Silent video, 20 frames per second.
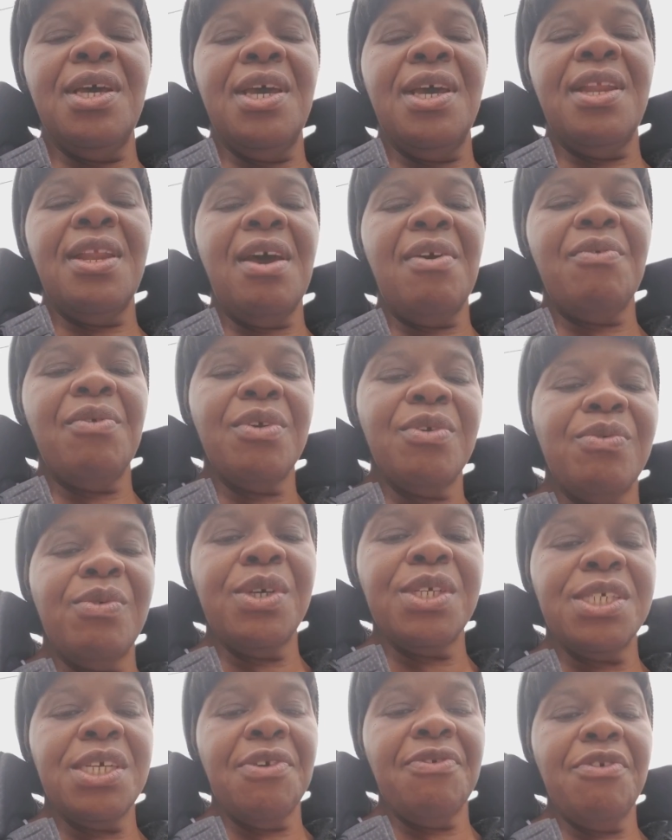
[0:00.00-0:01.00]
And I want to
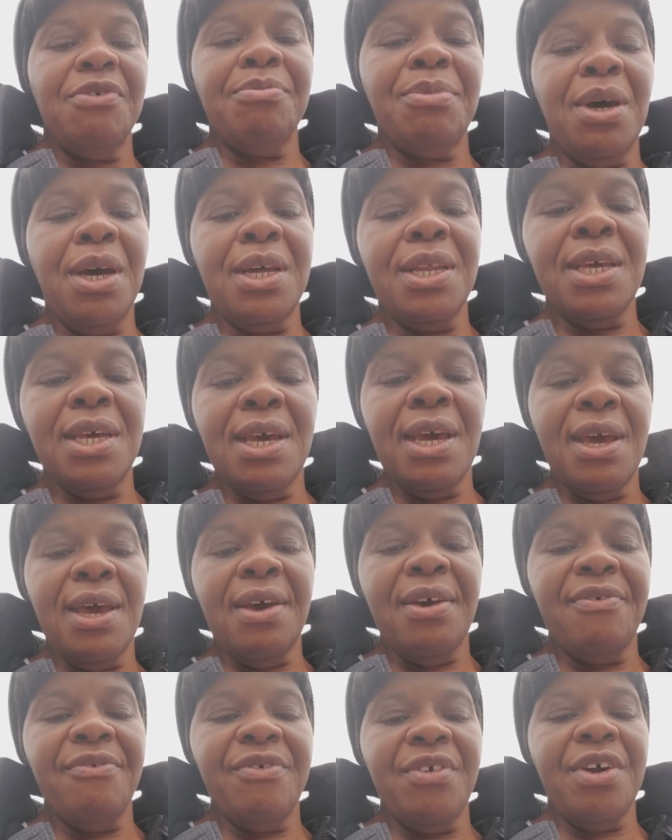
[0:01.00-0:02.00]
wish everybody
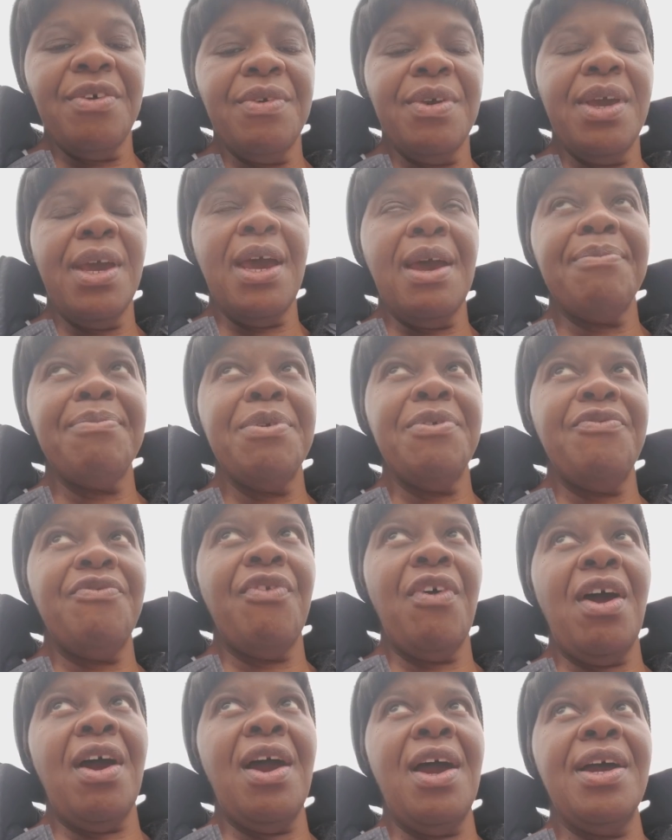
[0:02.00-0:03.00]
a very happy
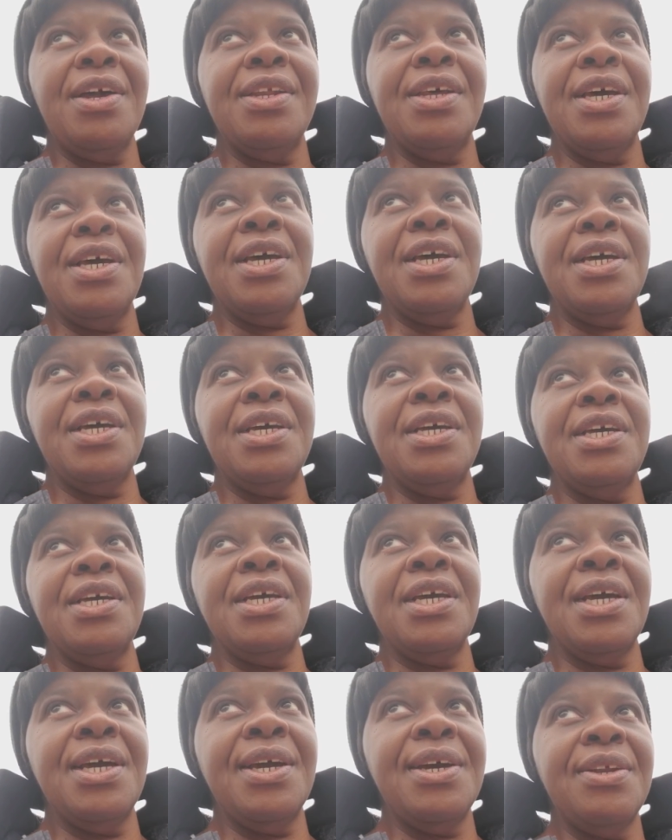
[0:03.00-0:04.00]
Friday
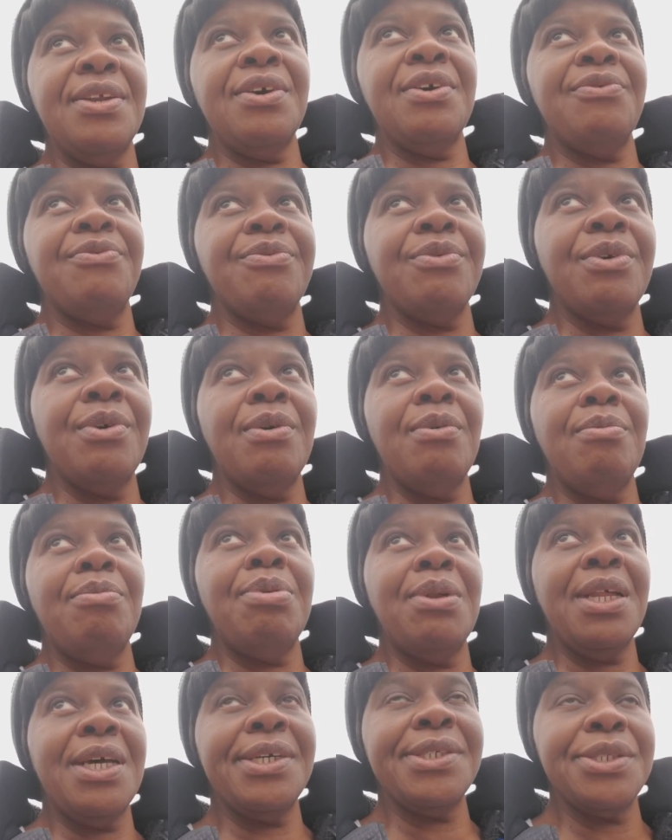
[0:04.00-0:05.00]
and a, a
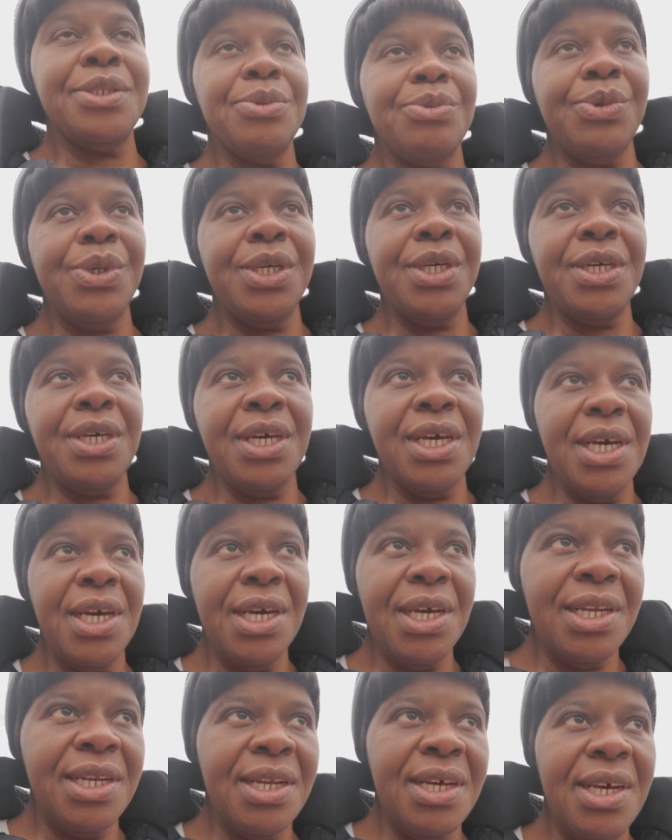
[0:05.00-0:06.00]
blessed
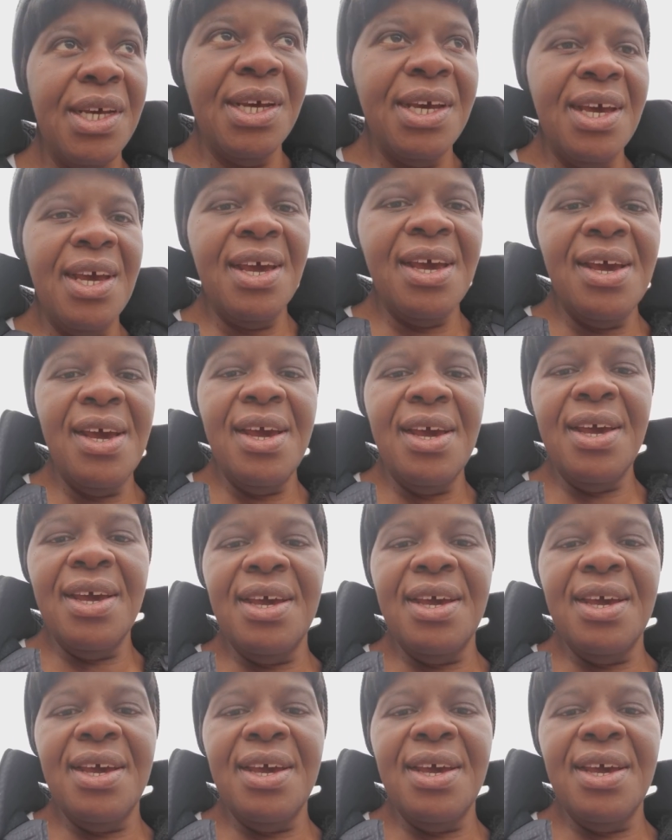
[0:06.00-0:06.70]
weekend.